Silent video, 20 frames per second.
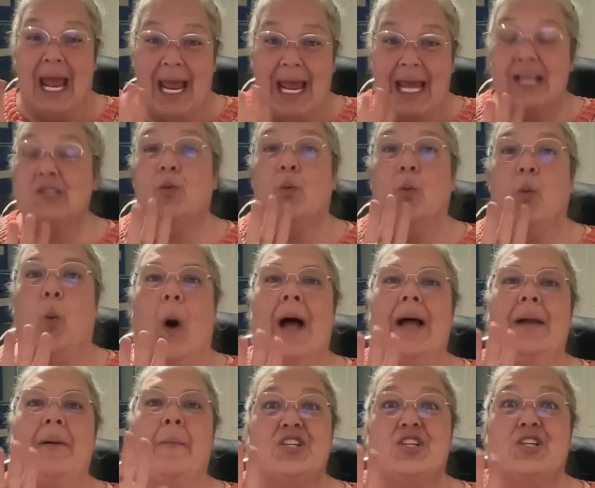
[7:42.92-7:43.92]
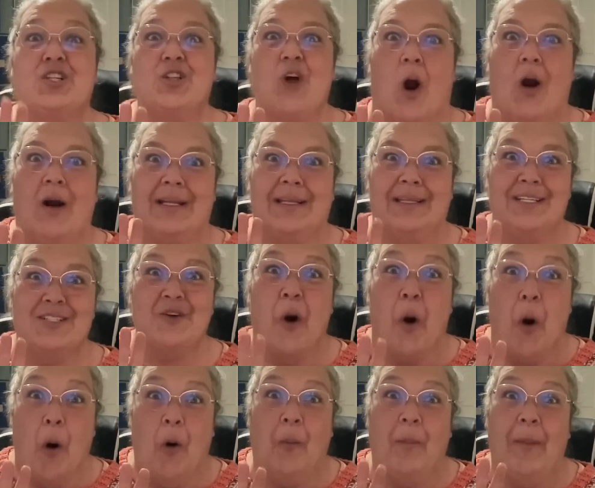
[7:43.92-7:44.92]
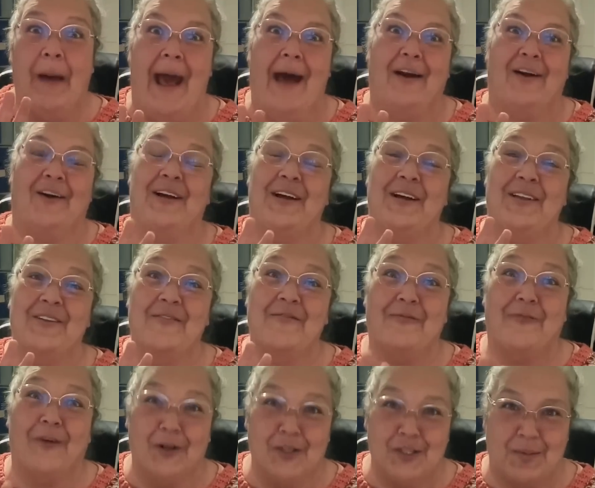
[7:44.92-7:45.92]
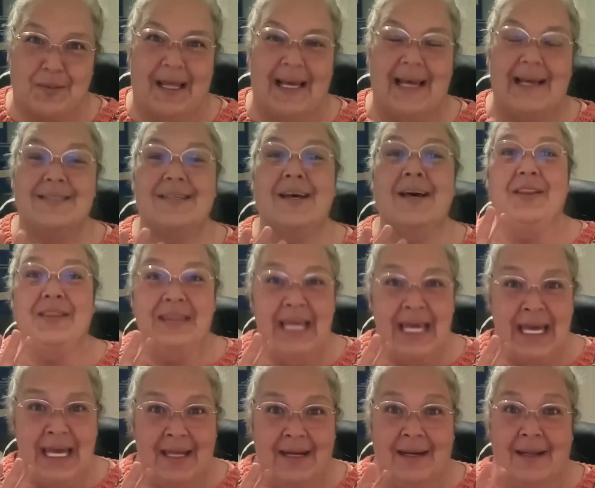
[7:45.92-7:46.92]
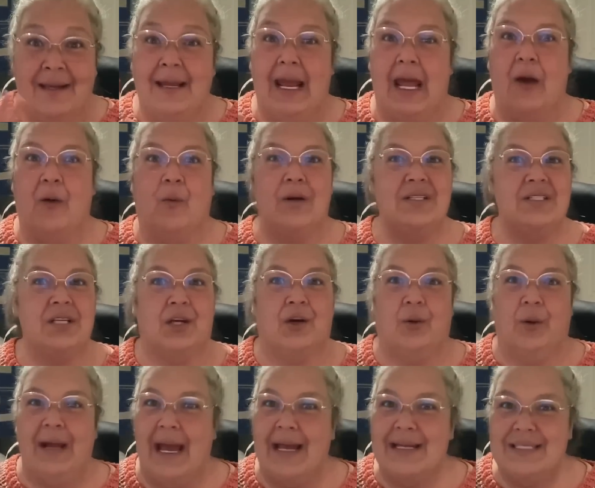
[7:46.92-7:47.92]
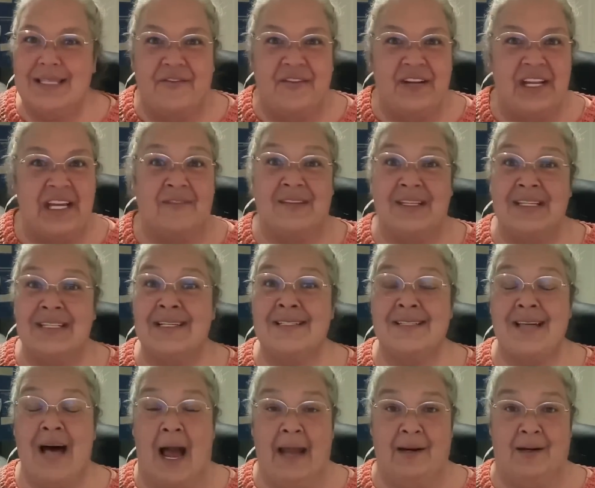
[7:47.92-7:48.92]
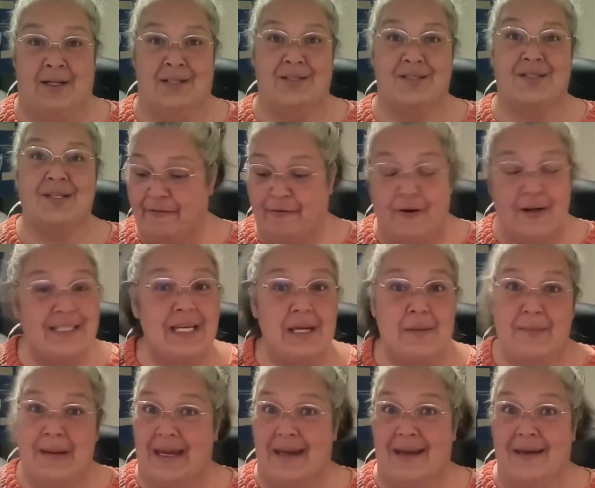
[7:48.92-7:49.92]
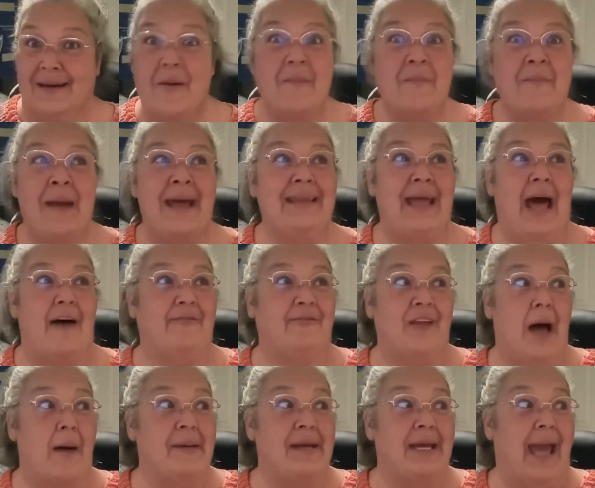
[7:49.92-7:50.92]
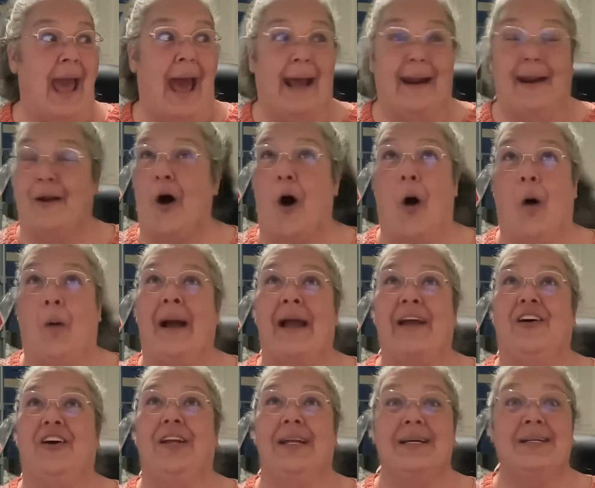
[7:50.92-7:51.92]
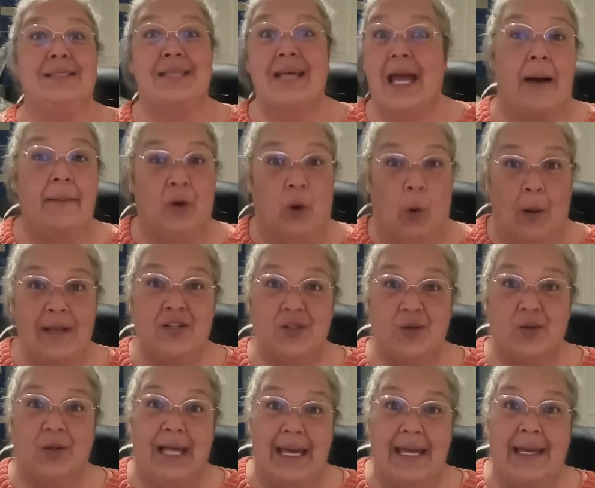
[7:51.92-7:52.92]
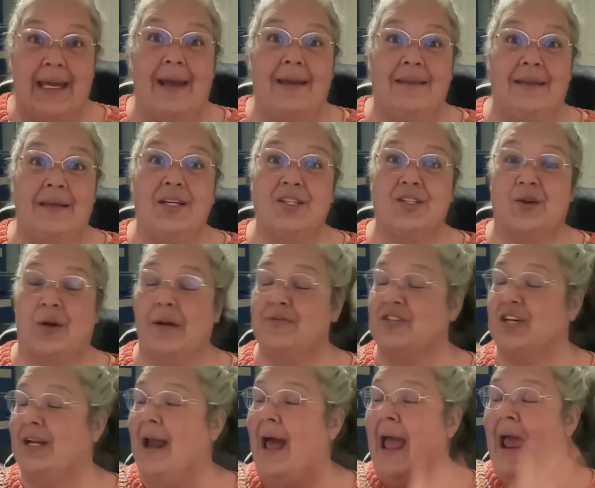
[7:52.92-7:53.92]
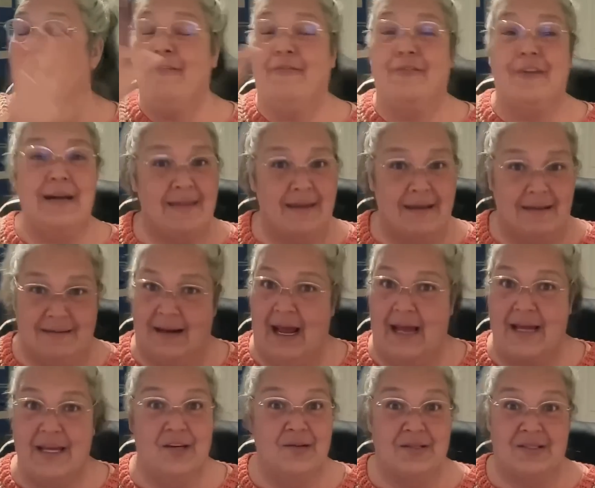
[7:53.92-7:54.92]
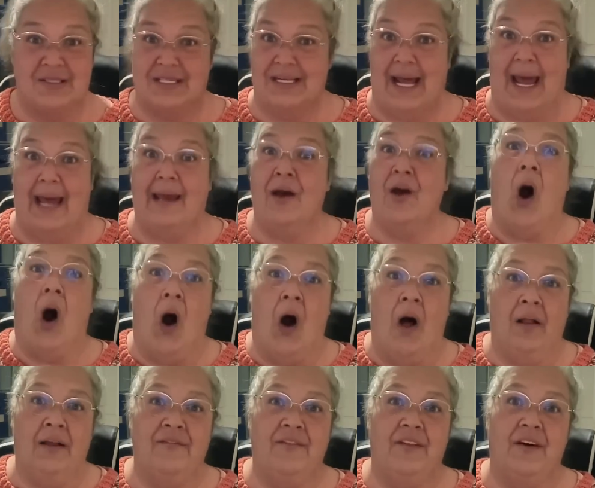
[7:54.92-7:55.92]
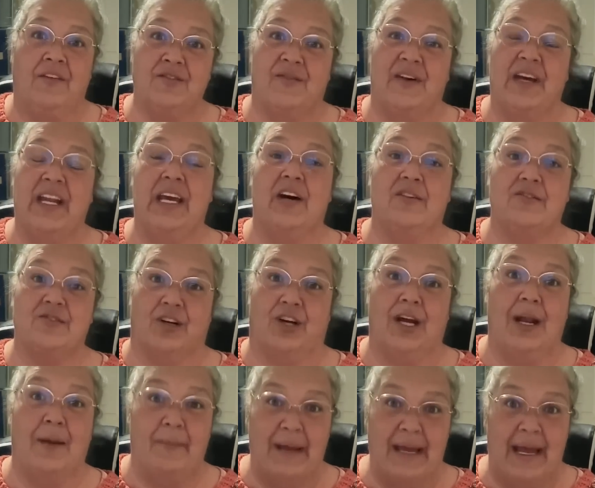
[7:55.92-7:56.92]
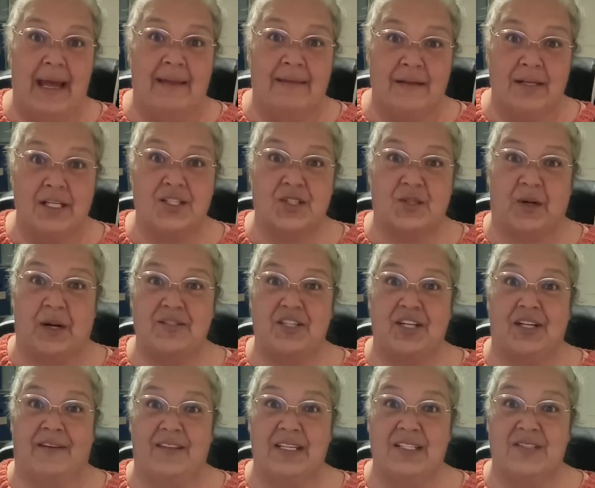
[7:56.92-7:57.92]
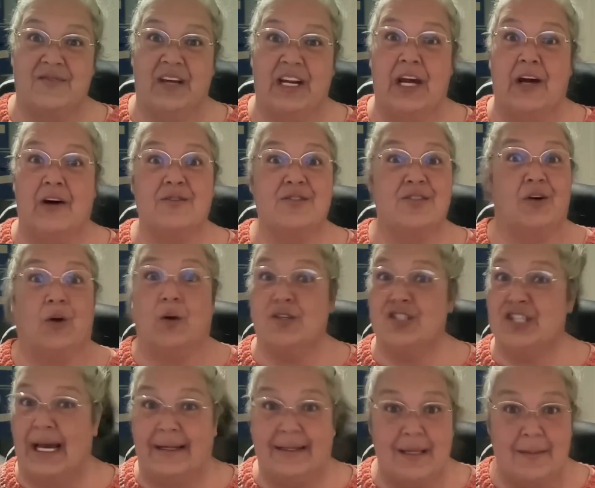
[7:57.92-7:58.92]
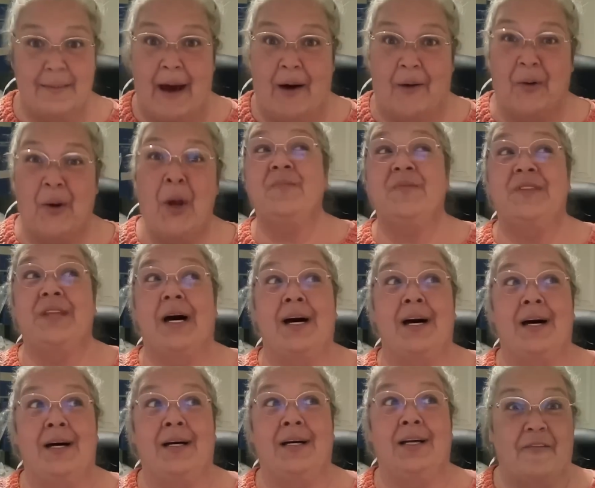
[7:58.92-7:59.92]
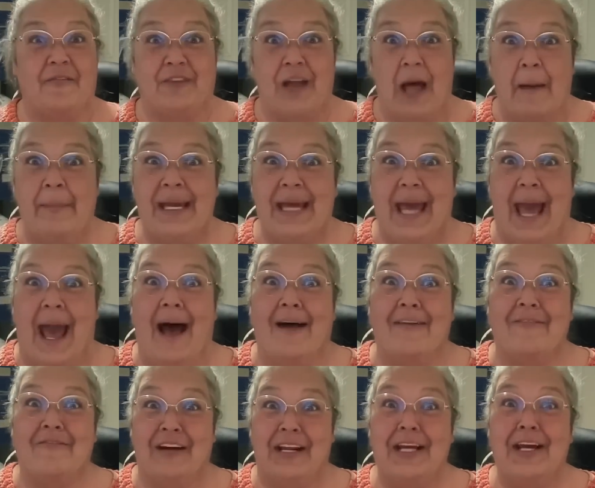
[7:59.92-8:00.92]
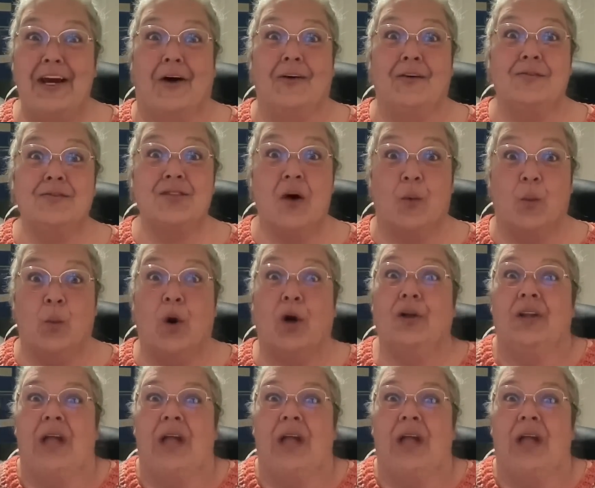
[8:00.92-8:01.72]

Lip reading: is what started this whole pattern in the first place. Then it was the creativity of the designers. Frizzy Bee made that floppy cat, and oh my goodness, I'm going to link in the description everything that I used today. All of those videos are going to be in the description of this video, so go check them out. The floppy cat videos were